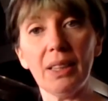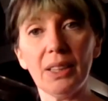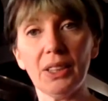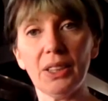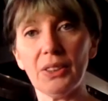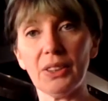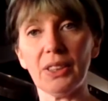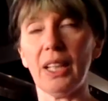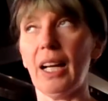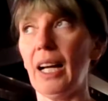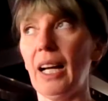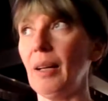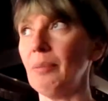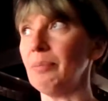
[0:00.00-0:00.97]
your
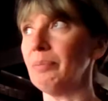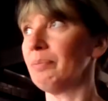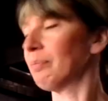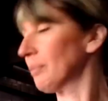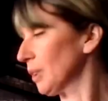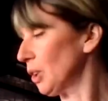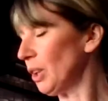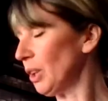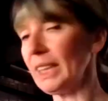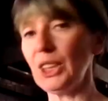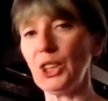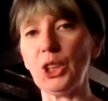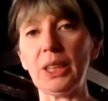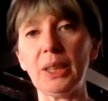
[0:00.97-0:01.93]
cookie
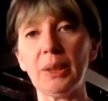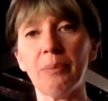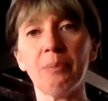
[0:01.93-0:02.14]
sheet.